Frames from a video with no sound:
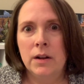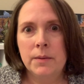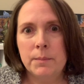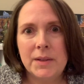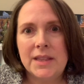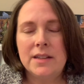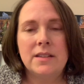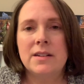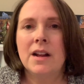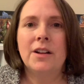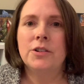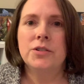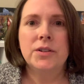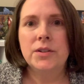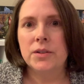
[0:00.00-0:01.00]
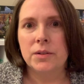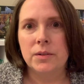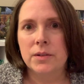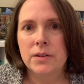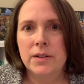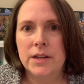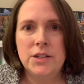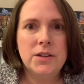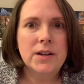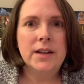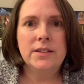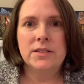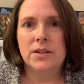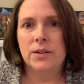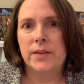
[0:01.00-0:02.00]
But that's not true. And you
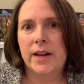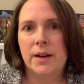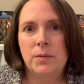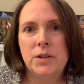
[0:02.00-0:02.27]
guys know that.